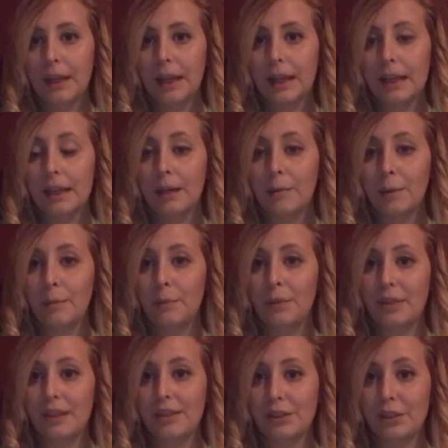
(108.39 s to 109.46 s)
and come up
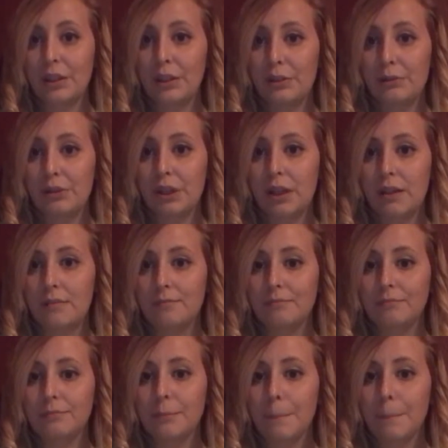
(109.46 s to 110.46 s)
with a solution.